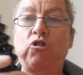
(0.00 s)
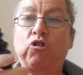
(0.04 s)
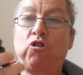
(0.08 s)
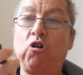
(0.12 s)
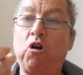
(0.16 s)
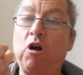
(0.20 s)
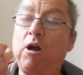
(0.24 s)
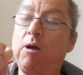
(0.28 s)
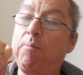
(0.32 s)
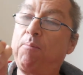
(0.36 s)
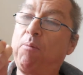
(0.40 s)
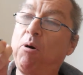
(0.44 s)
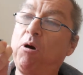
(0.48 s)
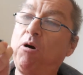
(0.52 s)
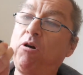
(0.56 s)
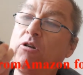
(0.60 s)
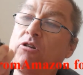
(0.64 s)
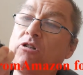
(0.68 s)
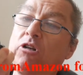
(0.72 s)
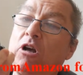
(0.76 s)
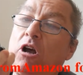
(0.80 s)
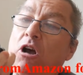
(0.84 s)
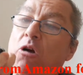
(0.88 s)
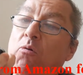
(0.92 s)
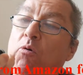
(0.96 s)

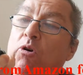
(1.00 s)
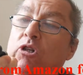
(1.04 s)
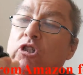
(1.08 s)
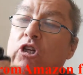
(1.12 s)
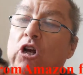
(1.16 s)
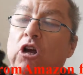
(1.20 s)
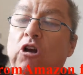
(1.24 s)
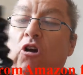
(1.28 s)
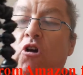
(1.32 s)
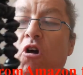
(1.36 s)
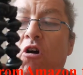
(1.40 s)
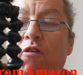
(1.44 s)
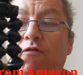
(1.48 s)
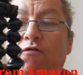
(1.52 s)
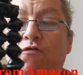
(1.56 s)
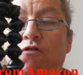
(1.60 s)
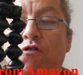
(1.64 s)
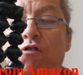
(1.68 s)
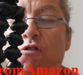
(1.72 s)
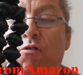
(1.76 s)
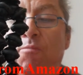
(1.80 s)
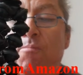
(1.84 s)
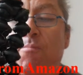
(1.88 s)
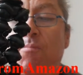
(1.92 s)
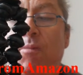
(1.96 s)
tripod which I got
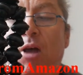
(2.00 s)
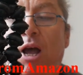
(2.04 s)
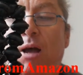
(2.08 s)
from